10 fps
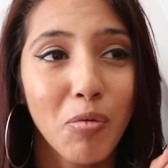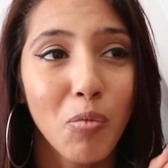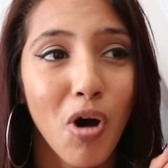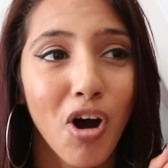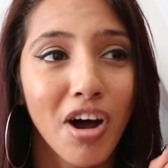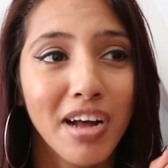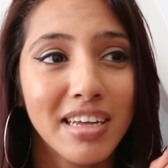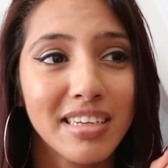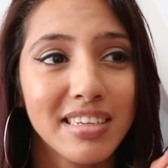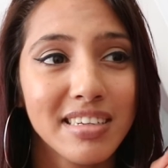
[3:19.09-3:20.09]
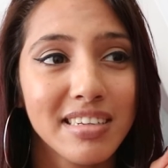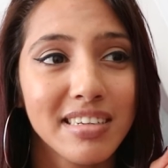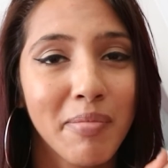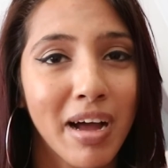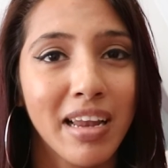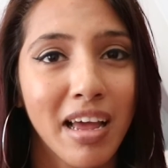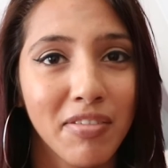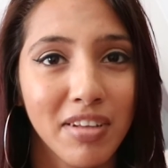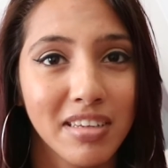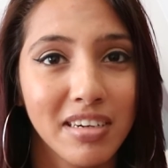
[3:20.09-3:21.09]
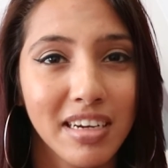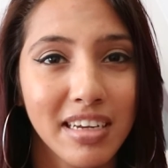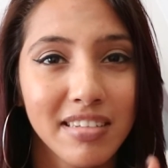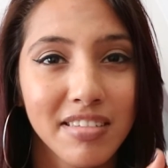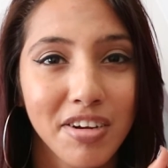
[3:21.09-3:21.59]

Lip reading: was My Life Literally,